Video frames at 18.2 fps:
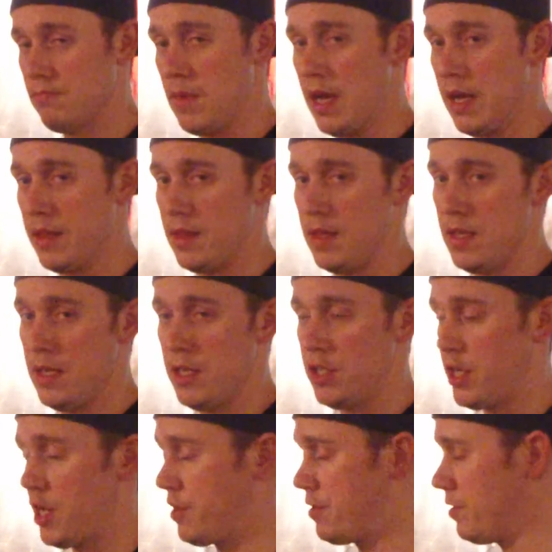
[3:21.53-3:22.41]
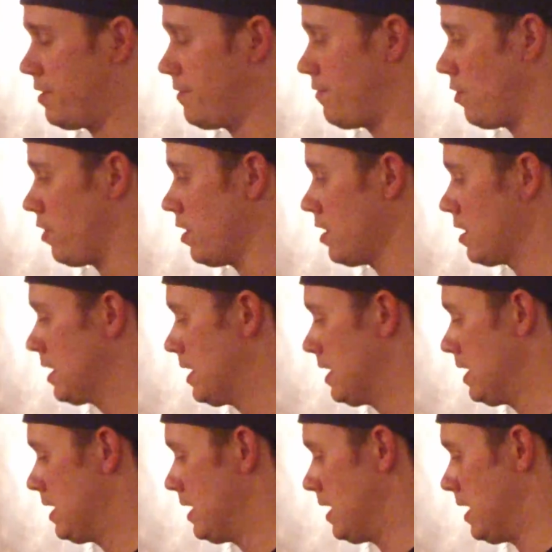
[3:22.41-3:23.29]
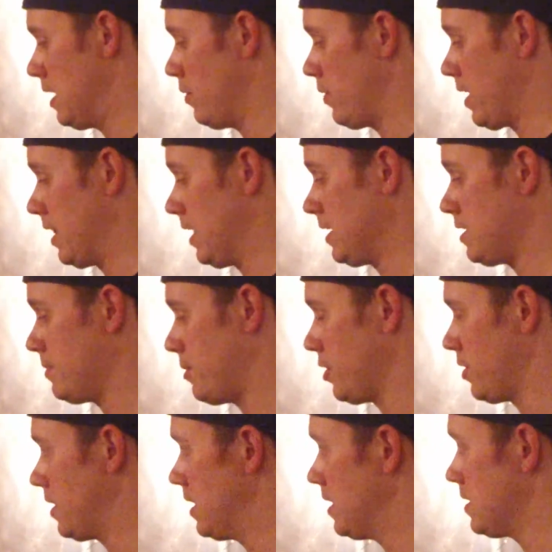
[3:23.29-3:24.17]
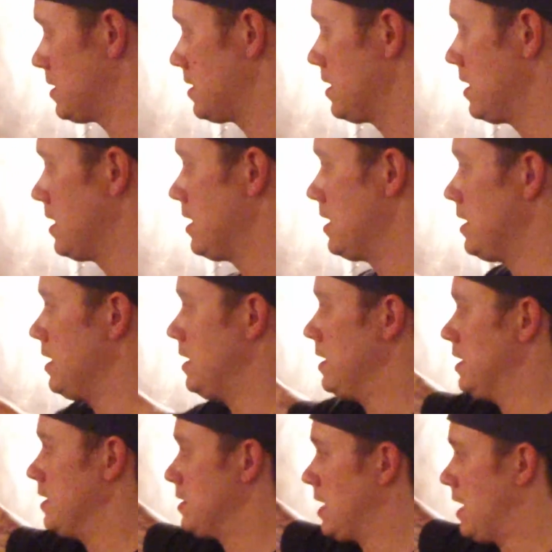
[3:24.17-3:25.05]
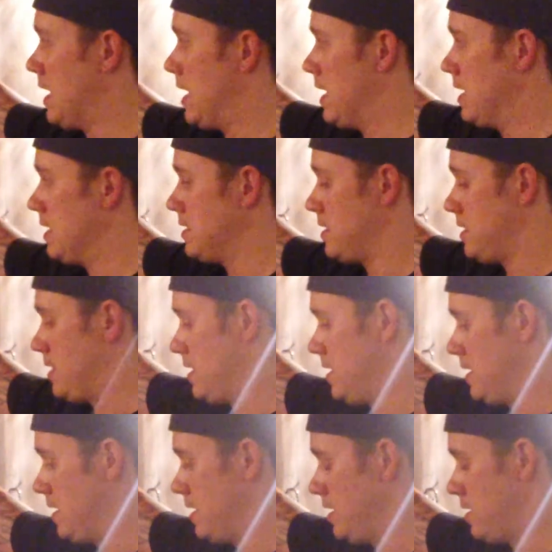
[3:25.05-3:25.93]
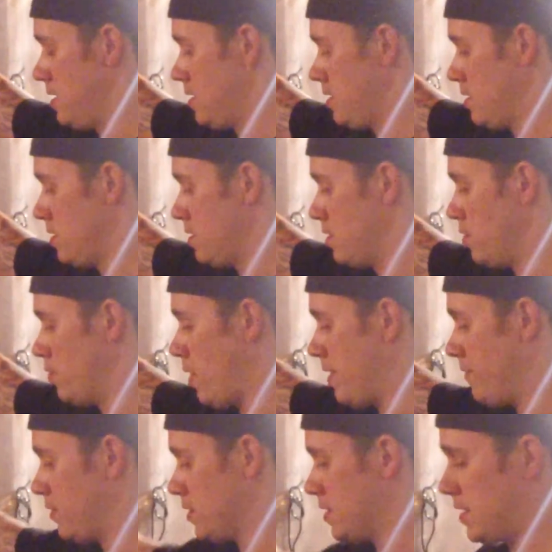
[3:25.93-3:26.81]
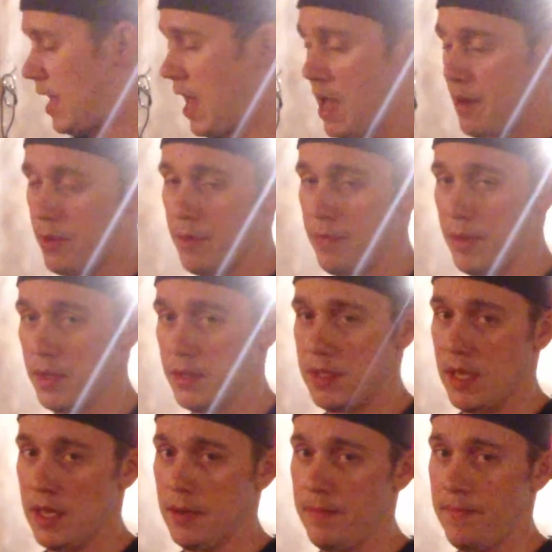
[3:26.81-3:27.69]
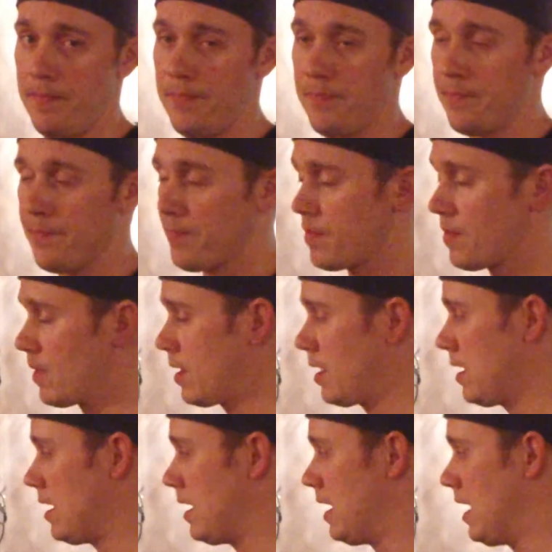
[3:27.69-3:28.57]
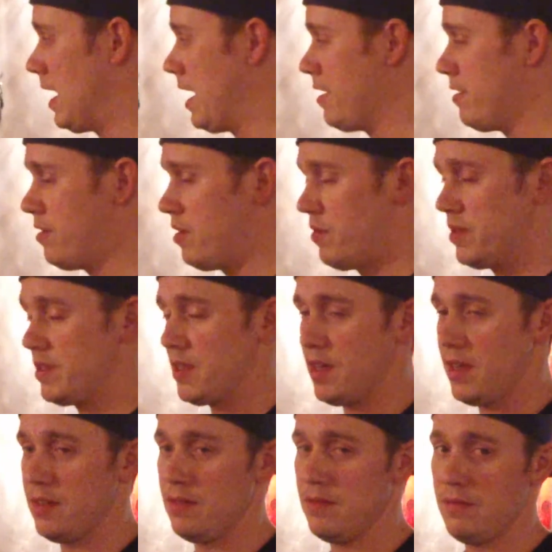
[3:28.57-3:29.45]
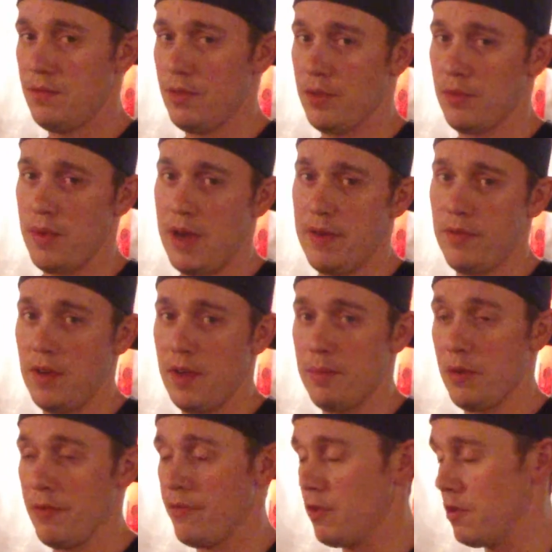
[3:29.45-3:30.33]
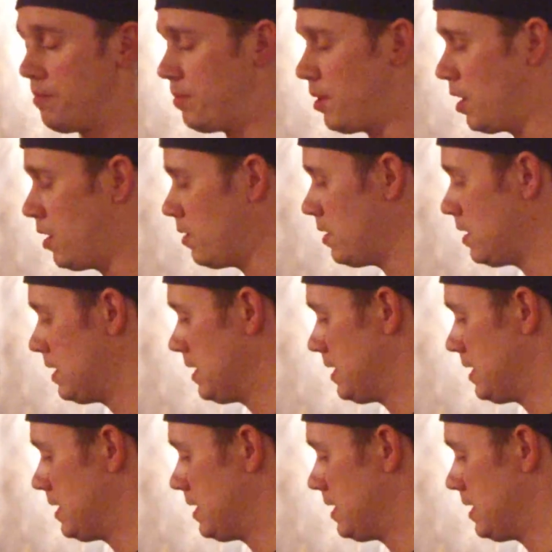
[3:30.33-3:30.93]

at the J34. What I liked about this is it has the rifle scabbard built in. I don't always hunt with a rifle, I prefer a bow,